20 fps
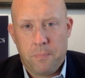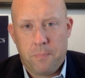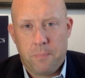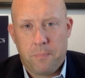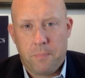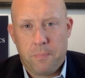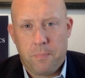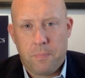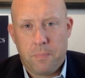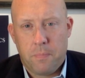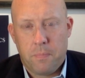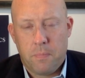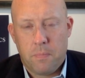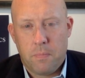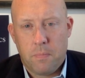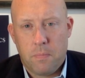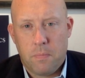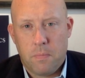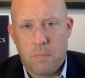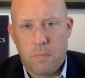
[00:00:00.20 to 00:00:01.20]

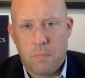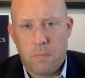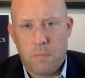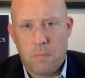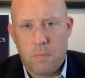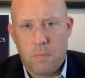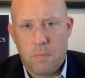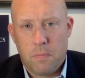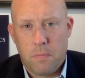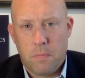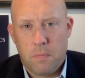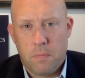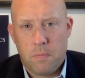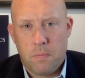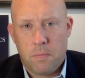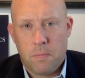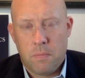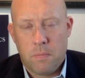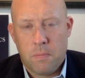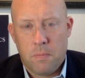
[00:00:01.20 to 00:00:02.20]

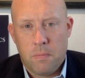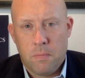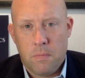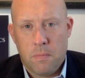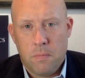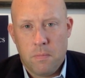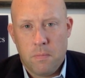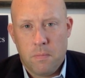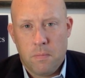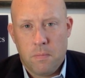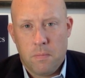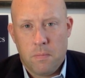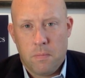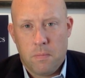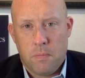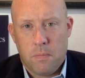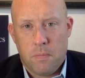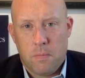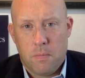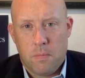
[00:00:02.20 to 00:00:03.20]

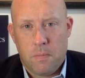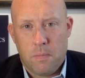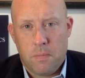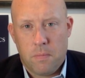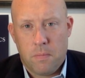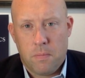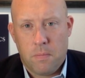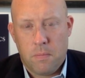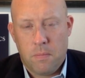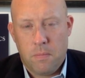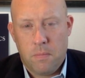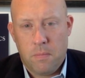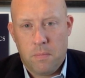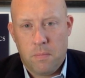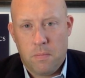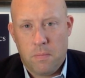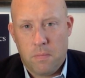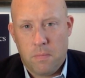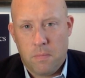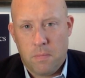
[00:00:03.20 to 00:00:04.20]

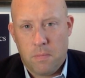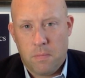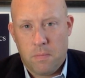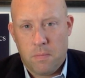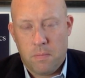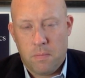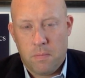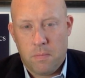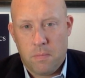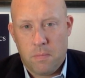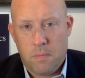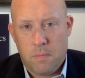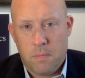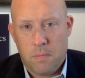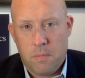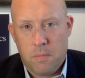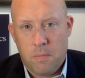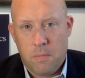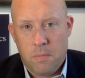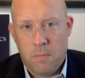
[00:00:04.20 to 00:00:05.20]

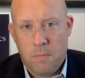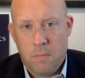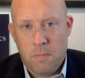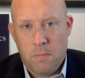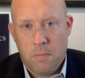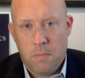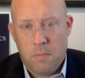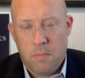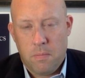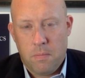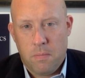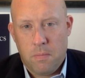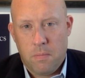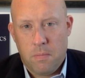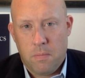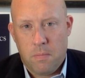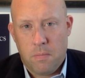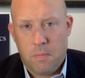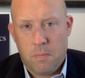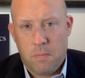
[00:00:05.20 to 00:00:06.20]

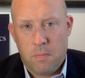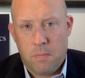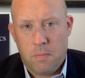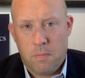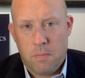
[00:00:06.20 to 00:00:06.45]
(not speaking)